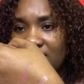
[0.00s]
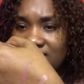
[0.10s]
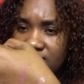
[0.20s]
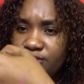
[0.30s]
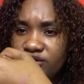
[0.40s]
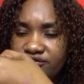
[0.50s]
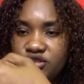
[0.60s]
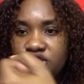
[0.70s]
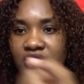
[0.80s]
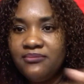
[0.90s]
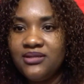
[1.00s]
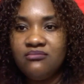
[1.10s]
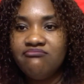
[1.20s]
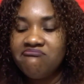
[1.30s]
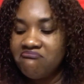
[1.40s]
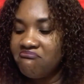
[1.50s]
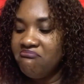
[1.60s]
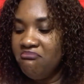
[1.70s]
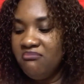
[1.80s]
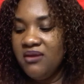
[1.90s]
It's a beautiful shade, but
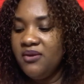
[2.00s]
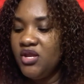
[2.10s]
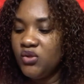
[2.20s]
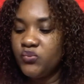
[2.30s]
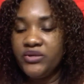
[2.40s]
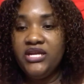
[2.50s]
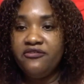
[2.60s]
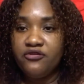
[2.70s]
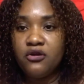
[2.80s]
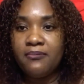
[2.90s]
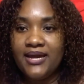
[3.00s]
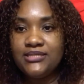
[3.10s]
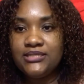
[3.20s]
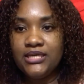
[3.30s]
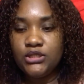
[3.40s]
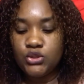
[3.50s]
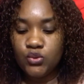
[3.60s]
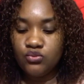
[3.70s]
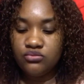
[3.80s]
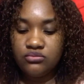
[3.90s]
maybe not really for my skin
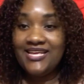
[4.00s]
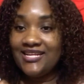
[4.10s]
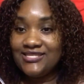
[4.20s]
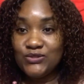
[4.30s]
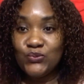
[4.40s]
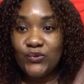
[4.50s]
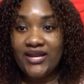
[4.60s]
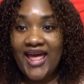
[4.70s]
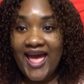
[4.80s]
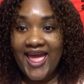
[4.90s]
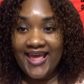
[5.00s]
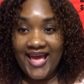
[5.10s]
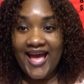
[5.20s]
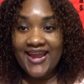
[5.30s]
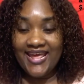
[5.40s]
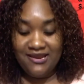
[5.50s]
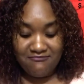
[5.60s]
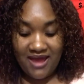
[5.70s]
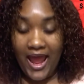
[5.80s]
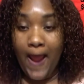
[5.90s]
tone. That's what I got in
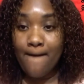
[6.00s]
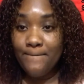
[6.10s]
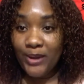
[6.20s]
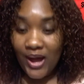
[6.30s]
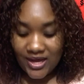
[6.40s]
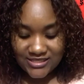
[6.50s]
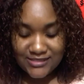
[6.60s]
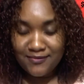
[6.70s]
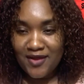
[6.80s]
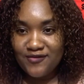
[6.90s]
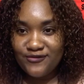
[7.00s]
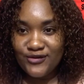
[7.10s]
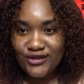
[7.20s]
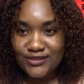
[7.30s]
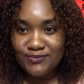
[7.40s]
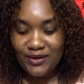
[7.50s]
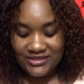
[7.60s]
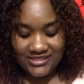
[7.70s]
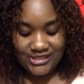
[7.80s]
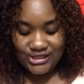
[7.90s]
my box, my first
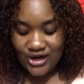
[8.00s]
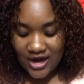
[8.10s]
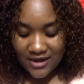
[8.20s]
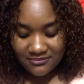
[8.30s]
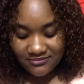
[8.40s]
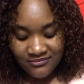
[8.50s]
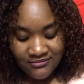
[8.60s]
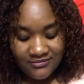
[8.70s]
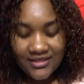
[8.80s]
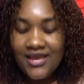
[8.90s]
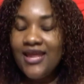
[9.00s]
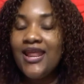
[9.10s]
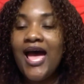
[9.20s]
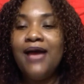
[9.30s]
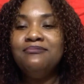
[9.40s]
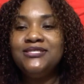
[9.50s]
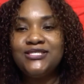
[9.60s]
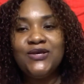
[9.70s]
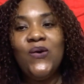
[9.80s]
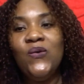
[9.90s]
Boxycharm, and I'm
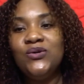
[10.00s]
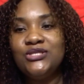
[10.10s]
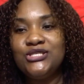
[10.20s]
so